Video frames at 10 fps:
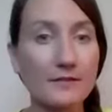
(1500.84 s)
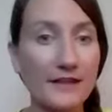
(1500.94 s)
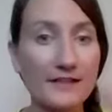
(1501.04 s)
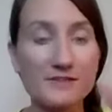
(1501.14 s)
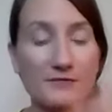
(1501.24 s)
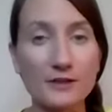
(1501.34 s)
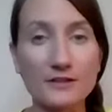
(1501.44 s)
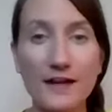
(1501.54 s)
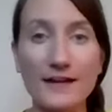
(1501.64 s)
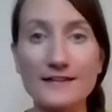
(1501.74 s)
things for
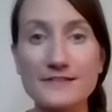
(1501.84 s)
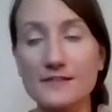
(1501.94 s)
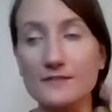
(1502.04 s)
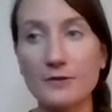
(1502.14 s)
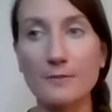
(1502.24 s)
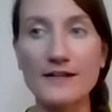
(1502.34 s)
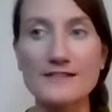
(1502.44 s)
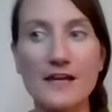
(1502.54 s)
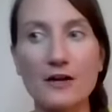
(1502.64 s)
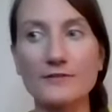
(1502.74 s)
clients and for
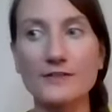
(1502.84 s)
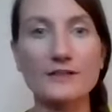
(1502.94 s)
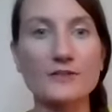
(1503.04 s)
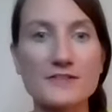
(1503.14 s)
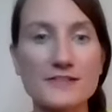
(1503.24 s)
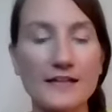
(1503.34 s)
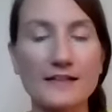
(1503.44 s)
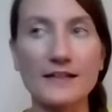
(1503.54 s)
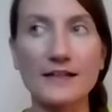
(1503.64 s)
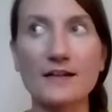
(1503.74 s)
myself and
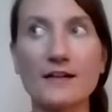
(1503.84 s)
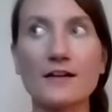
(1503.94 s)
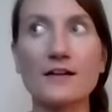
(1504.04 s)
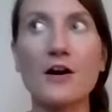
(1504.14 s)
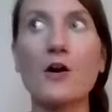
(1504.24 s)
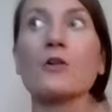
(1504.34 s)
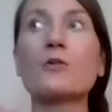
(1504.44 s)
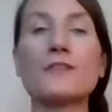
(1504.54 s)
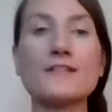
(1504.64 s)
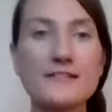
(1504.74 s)
understanding,
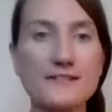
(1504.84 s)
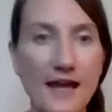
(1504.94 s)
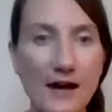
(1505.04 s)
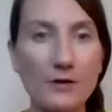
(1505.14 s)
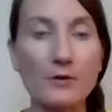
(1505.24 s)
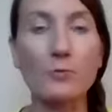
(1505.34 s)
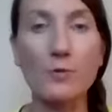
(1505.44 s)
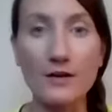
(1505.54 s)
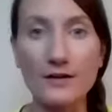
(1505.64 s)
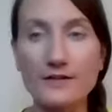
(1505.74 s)
oh, this is how it
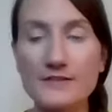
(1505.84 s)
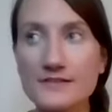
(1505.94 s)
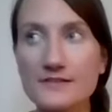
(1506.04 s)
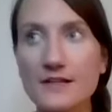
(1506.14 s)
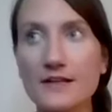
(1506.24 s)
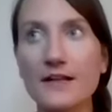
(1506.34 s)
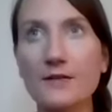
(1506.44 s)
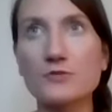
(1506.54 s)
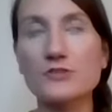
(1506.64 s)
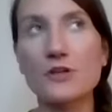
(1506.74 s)
works.
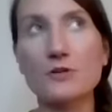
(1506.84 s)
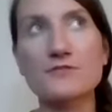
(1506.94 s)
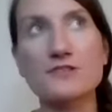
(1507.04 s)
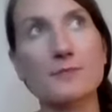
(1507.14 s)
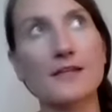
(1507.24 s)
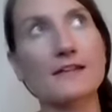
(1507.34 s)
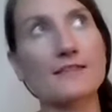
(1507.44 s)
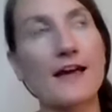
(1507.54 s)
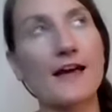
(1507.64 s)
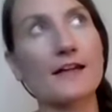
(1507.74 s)
It was shown to me
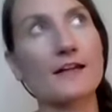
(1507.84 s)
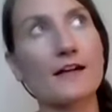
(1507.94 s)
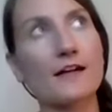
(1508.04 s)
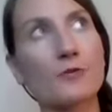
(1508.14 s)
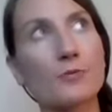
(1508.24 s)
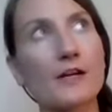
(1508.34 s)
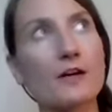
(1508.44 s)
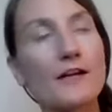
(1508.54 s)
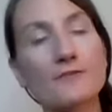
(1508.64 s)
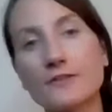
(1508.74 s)
in that uh, we
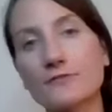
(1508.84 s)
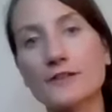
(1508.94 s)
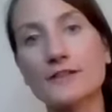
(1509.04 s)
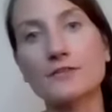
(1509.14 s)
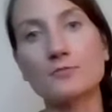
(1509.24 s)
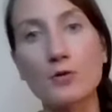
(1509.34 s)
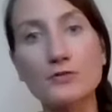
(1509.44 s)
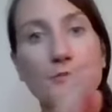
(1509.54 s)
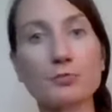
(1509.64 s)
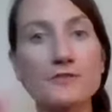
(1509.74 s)
all have different
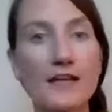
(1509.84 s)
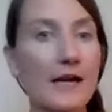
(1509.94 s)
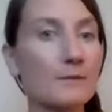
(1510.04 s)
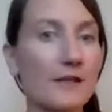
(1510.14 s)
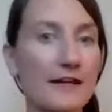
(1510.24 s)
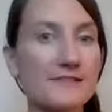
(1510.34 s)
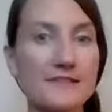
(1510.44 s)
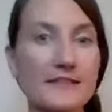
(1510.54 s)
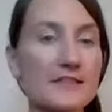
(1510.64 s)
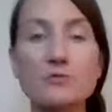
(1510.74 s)
multiple timelines
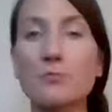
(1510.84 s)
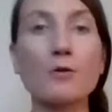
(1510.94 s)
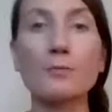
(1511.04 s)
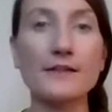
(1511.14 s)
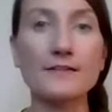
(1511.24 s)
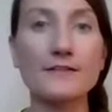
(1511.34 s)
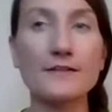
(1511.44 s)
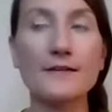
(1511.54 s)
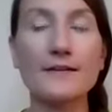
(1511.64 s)
in each moment.